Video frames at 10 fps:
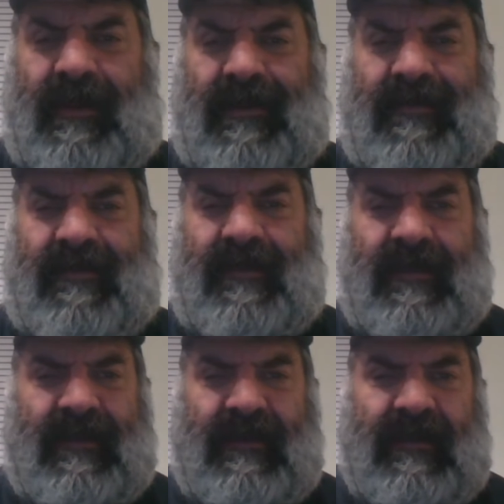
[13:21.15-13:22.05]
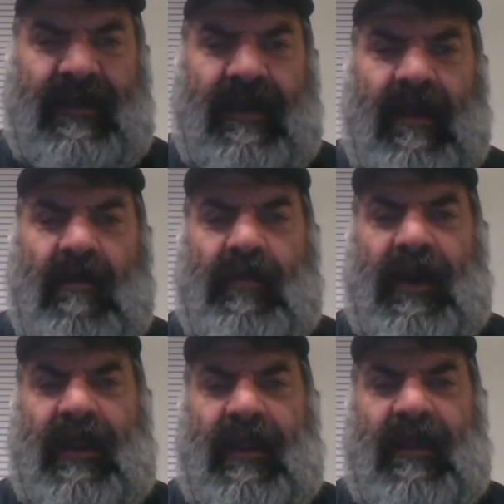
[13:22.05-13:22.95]
And It's
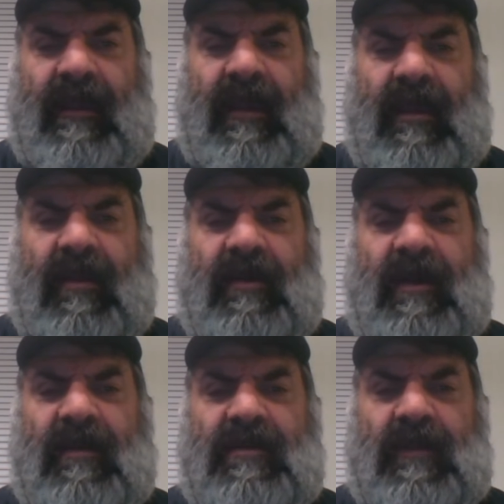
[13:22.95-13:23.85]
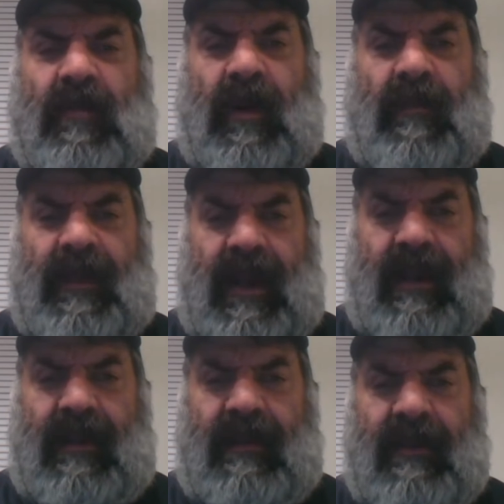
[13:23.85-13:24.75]
but here here's the point
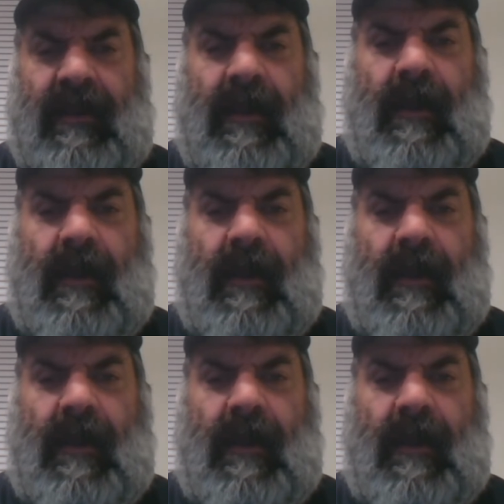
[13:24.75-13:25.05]
behind it.